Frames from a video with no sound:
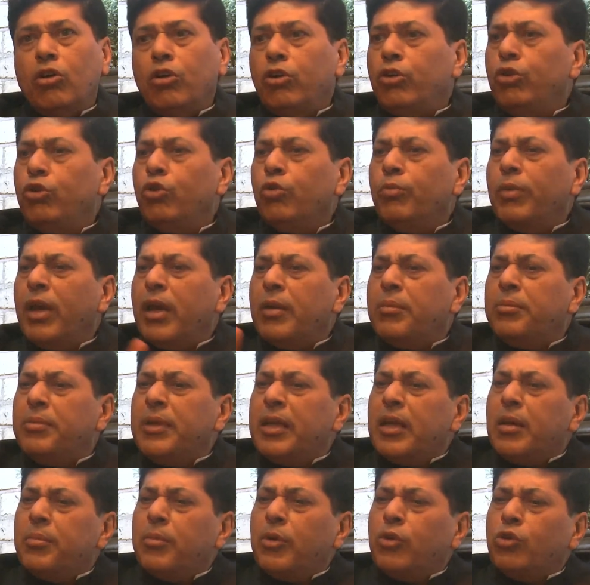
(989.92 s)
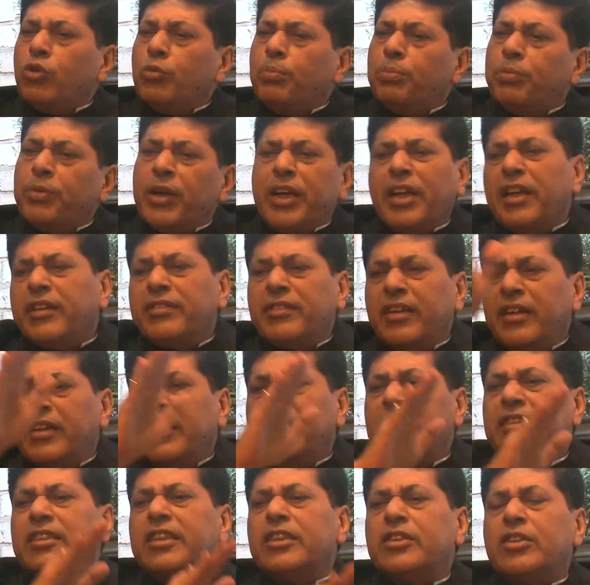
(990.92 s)
You may be able to predict the
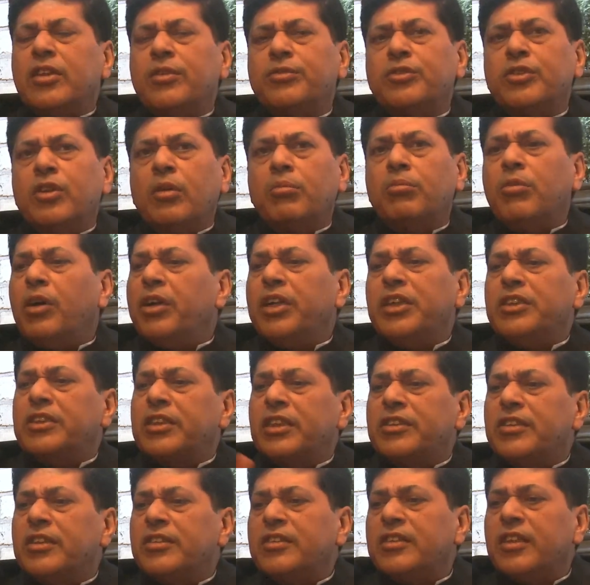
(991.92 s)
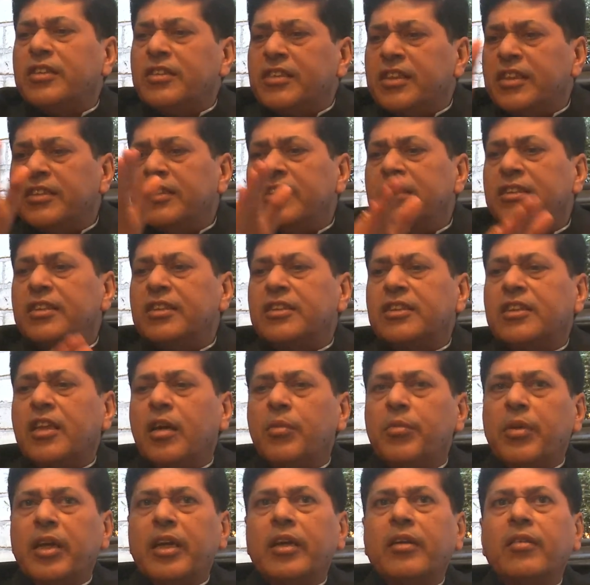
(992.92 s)
disease of somebody, such and such disease is
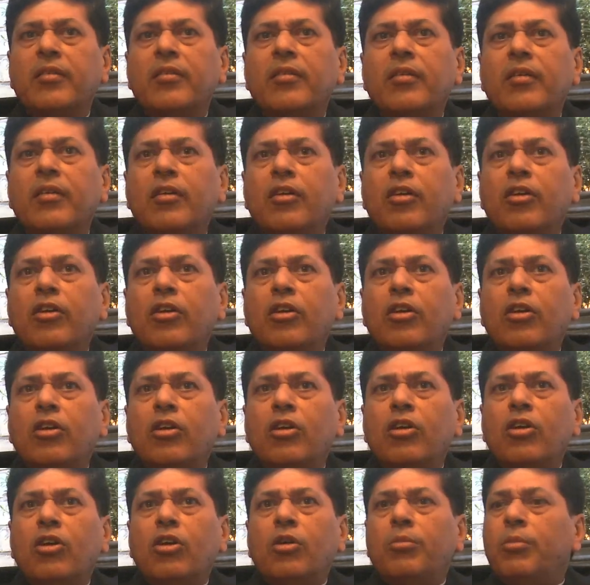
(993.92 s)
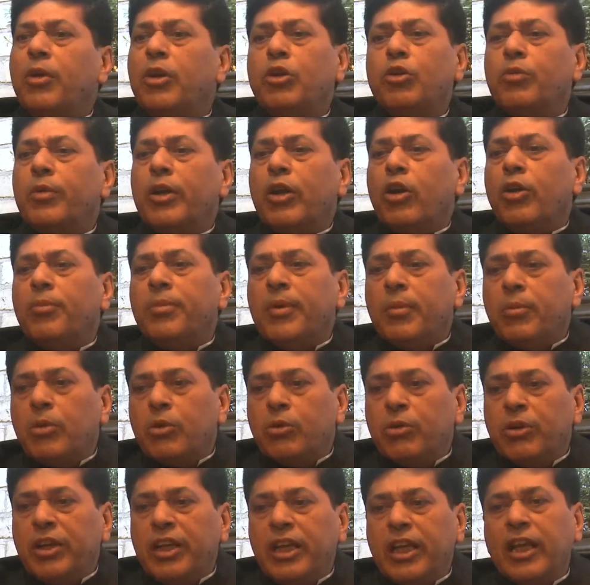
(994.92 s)
coming, but you may not be able
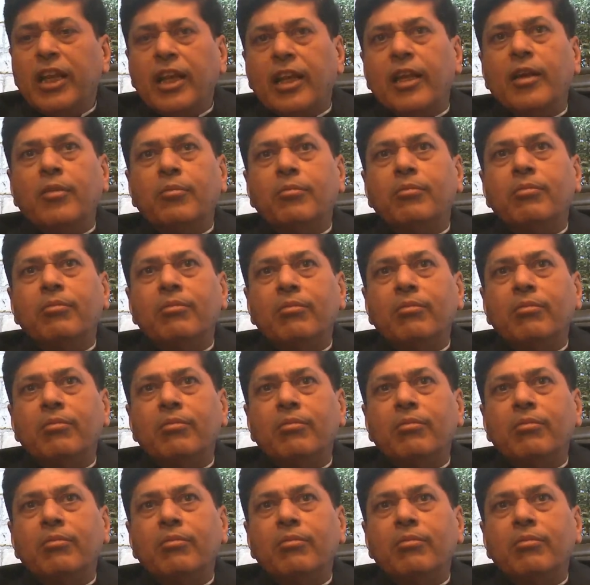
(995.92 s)
to heal him.